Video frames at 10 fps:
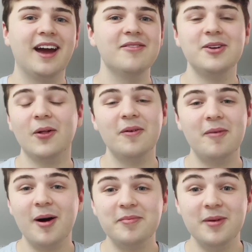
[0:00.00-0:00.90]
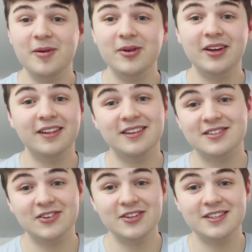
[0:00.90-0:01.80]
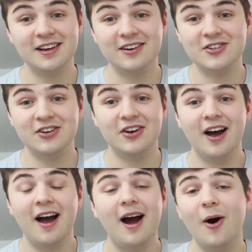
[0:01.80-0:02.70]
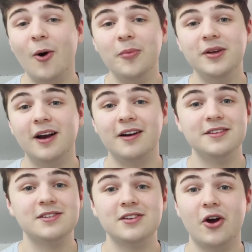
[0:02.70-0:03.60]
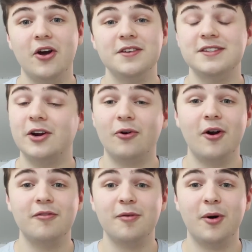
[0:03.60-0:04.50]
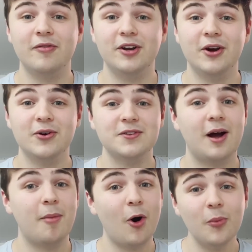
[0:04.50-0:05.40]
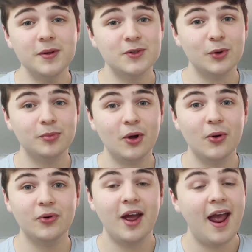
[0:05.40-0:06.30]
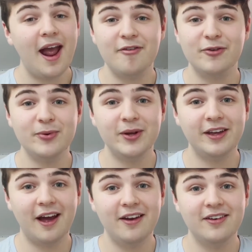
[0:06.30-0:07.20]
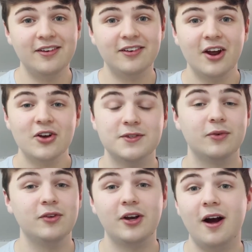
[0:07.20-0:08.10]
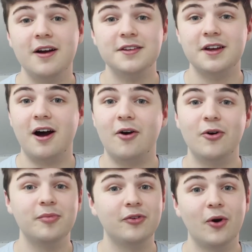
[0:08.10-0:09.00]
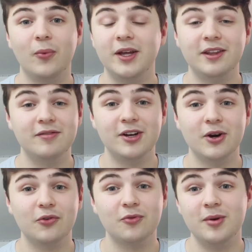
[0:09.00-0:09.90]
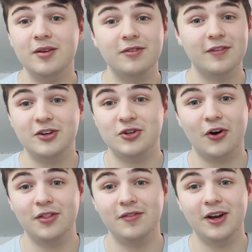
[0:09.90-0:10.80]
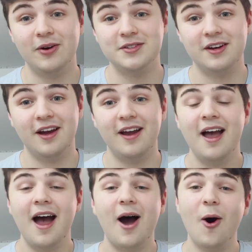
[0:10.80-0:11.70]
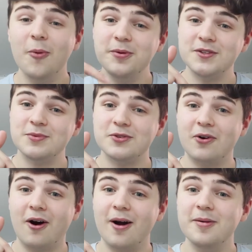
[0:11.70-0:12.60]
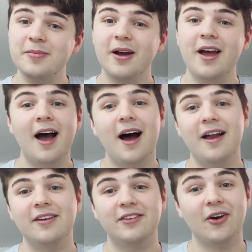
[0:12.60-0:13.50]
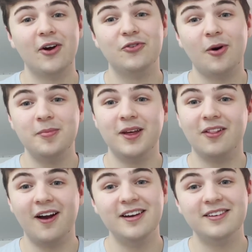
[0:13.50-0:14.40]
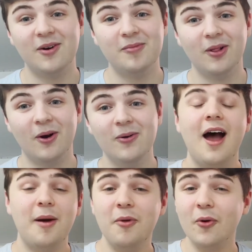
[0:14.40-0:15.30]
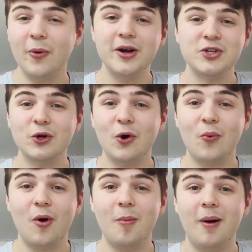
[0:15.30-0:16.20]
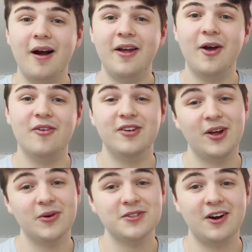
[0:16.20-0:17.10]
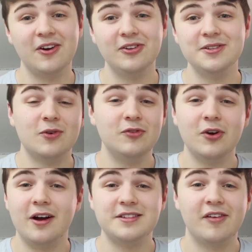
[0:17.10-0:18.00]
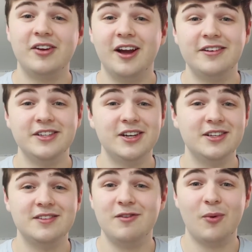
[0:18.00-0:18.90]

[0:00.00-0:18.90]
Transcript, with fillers: get me on the map maybe in the study section, I hope you guys uh, stick around for more videos. I'm hoping to upload every weekend. So if you guys are up for weekly videos from me, if you've enjoyed the video today, I hope you subscribe and uh, drop me a like down below. I'm not quite sure what my uh, video style is. If you guys have any ideas, if you